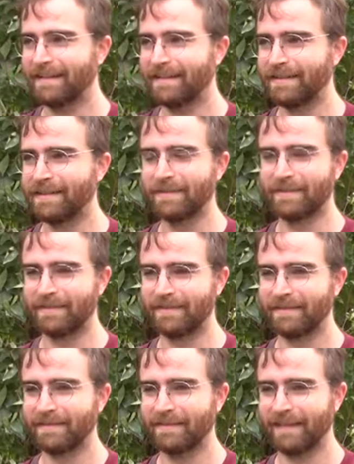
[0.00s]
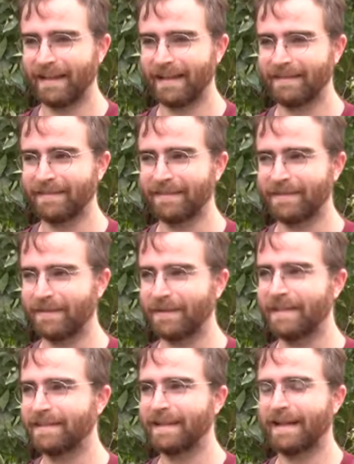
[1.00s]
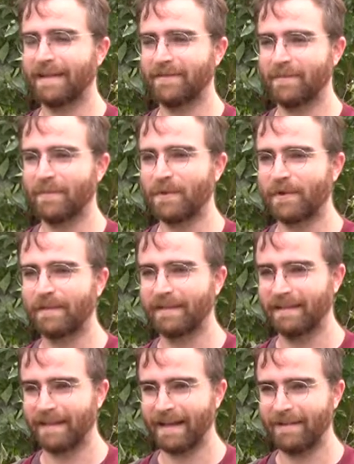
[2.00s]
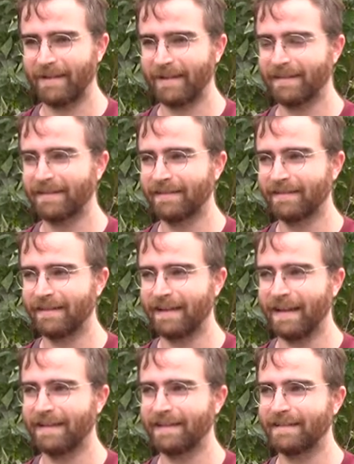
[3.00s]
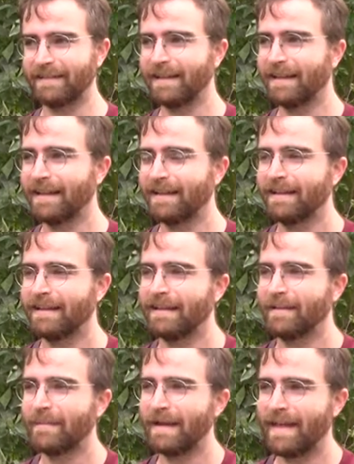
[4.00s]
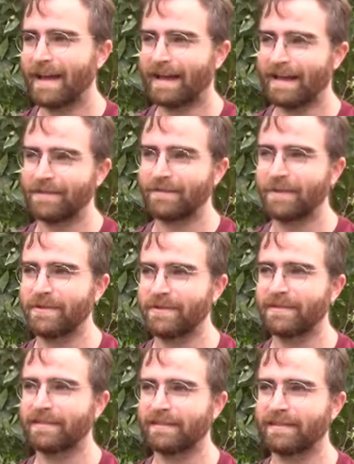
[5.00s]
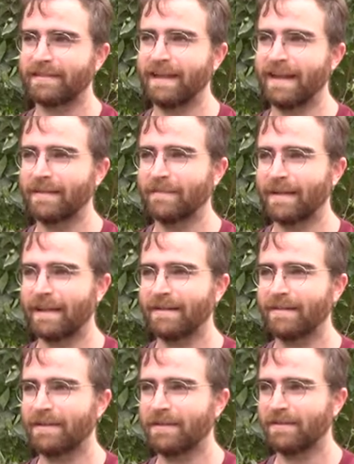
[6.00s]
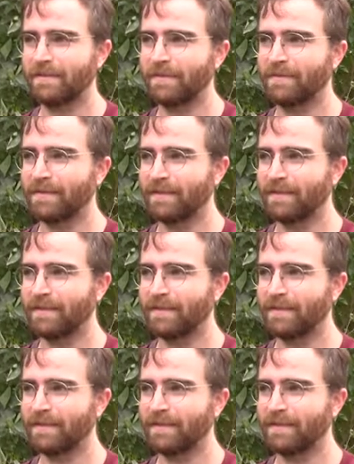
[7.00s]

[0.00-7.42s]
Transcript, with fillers: Newton. And so he's kind of immortal in that way, and that he made that contribution to society, but I don't know if